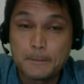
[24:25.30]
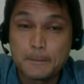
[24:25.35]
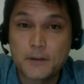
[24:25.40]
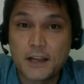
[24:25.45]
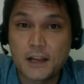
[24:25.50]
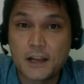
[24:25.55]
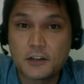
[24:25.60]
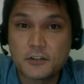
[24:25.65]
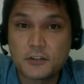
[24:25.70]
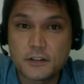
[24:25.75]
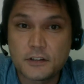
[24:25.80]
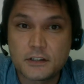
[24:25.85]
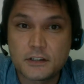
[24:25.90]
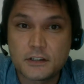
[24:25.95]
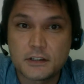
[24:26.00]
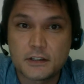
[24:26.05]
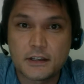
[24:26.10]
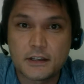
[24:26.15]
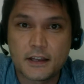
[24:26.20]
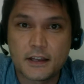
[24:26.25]
we
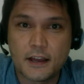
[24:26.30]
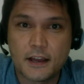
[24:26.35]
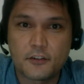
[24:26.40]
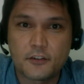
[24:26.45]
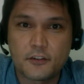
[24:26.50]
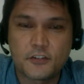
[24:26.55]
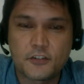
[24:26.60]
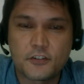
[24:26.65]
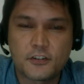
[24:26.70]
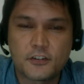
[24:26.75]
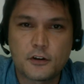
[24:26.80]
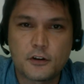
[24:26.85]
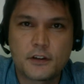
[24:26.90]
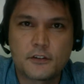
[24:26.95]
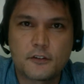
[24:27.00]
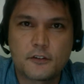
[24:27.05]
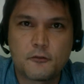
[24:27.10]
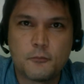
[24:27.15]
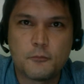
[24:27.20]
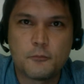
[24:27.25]
actually have a
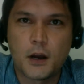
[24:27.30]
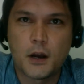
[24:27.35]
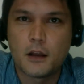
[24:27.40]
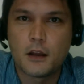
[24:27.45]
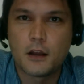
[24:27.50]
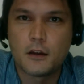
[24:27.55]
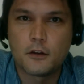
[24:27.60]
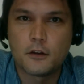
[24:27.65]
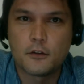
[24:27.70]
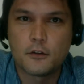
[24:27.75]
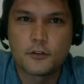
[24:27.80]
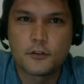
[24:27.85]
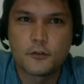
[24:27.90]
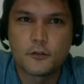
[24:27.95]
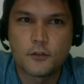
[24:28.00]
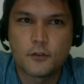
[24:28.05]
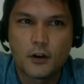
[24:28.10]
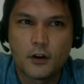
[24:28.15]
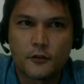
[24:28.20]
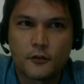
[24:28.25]
series of bios
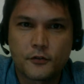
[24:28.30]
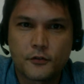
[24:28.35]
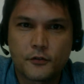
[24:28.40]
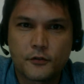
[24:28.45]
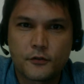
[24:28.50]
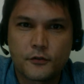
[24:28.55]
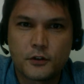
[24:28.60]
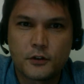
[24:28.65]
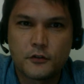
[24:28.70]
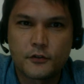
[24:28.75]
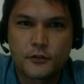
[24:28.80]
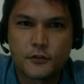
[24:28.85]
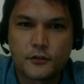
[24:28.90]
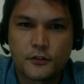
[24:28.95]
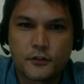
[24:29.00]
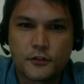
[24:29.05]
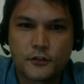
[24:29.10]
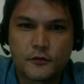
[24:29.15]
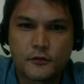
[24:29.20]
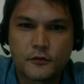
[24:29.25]
of
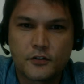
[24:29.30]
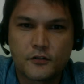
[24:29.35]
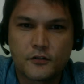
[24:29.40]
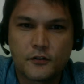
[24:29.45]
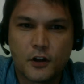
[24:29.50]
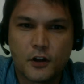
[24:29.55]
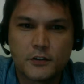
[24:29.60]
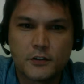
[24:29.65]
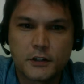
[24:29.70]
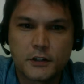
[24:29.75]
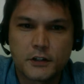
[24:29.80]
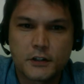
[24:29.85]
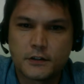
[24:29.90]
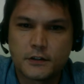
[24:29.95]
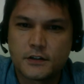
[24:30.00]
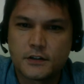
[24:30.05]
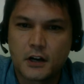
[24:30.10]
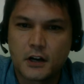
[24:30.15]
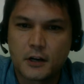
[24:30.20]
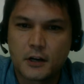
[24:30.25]
users that have just volunteered
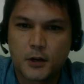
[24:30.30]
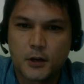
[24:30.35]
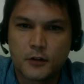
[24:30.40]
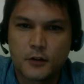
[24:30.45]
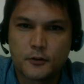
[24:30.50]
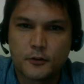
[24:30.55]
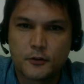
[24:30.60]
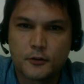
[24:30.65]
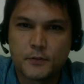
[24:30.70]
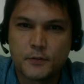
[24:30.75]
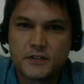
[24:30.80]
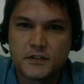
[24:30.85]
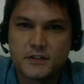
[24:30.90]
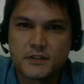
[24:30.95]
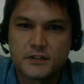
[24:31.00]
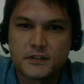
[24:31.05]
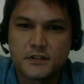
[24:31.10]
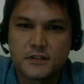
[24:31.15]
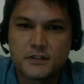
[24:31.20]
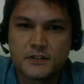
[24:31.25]
to talk about their
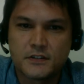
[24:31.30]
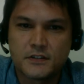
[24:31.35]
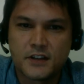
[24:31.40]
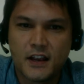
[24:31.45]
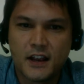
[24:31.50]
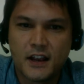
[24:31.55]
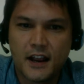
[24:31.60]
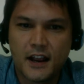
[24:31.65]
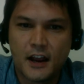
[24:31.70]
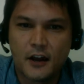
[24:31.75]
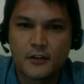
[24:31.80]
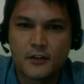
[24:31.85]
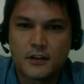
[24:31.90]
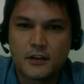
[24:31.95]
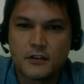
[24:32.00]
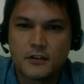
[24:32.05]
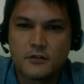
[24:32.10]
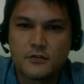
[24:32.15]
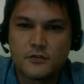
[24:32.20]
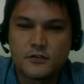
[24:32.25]
businesses, how
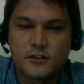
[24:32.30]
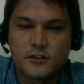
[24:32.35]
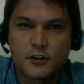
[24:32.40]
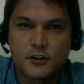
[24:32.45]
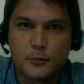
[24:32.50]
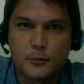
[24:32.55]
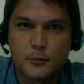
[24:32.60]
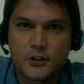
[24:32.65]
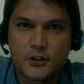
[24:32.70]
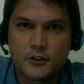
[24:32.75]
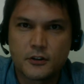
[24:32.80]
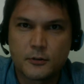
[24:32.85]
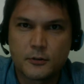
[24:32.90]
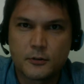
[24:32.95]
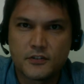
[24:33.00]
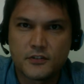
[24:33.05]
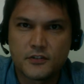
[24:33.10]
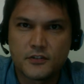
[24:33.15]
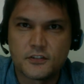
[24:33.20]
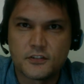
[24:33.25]
they use Terapeak in their
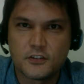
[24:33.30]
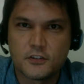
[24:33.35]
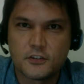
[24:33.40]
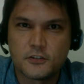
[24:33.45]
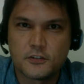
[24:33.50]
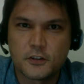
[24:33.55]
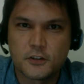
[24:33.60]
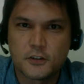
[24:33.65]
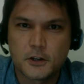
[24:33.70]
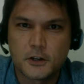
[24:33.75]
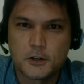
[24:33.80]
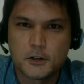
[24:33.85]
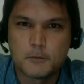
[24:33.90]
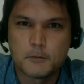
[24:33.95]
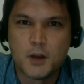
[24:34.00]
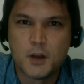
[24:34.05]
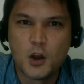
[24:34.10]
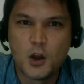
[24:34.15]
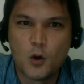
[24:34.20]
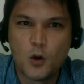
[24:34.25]
businesses,
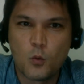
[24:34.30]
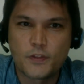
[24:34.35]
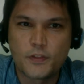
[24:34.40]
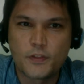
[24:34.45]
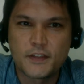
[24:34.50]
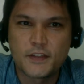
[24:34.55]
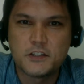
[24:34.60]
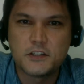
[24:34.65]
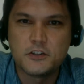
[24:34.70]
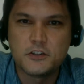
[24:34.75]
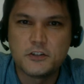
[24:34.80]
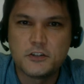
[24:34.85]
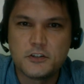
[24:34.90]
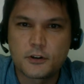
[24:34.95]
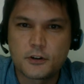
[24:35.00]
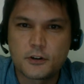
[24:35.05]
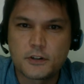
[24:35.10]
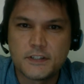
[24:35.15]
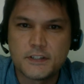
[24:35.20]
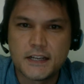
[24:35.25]
what they do
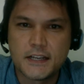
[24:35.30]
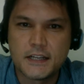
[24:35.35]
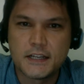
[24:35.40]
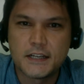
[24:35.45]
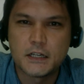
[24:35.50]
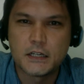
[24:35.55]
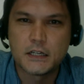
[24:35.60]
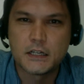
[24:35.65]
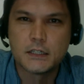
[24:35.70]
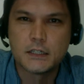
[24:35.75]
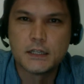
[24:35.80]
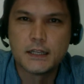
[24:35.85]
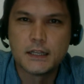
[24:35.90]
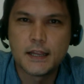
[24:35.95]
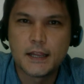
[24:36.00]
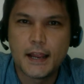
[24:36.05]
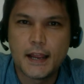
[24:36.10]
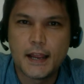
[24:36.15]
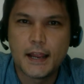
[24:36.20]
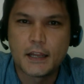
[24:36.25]
with our data,
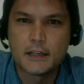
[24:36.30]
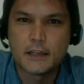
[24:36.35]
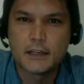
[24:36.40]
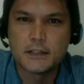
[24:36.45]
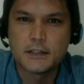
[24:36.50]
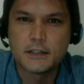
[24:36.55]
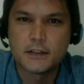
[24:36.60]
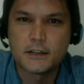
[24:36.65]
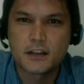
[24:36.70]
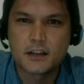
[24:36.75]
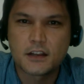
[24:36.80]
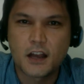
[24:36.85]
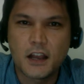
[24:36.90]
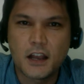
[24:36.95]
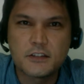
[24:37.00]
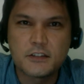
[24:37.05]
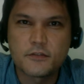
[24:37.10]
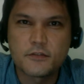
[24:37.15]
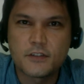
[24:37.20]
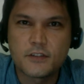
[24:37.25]
and the
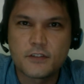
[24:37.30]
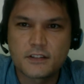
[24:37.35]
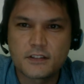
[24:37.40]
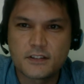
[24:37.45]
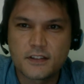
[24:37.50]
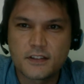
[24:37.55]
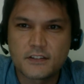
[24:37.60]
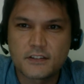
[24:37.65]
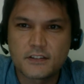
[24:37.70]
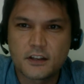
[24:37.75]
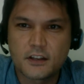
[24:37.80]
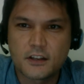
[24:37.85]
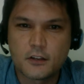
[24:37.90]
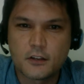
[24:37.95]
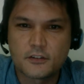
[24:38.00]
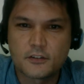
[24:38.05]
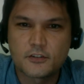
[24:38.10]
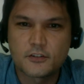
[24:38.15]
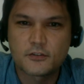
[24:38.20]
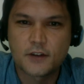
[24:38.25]
kinds of things that they sell
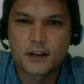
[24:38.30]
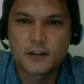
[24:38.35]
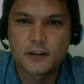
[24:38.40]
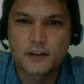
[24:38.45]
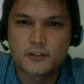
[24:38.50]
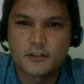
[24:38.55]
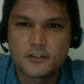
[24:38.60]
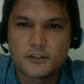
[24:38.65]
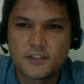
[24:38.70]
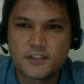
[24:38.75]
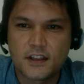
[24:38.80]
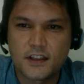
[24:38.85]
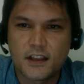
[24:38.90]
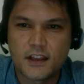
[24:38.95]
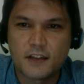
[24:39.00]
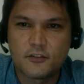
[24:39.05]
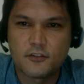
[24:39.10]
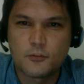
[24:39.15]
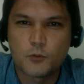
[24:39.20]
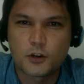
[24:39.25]
and the strategies that they
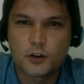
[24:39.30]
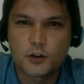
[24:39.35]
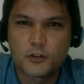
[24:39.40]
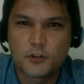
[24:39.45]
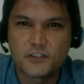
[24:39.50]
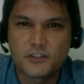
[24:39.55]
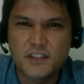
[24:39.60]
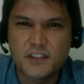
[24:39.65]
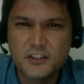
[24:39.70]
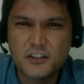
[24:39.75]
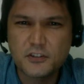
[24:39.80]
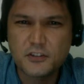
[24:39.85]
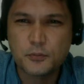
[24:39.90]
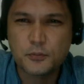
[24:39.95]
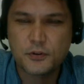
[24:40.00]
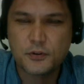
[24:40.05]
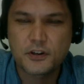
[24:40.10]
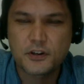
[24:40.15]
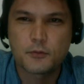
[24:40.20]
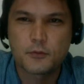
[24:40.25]
have in the marketplace. And these are
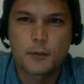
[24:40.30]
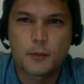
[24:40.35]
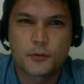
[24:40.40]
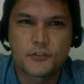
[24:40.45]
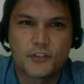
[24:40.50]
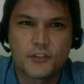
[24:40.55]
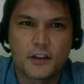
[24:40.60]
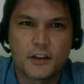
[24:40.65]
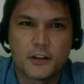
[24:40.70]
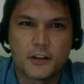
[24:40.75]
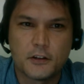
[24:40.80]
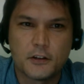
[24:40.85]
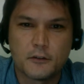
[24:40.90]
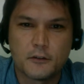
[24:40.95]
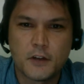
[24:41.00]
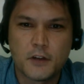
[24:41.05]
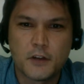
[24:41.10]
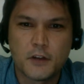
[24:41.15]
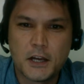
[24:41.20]
pretty representative.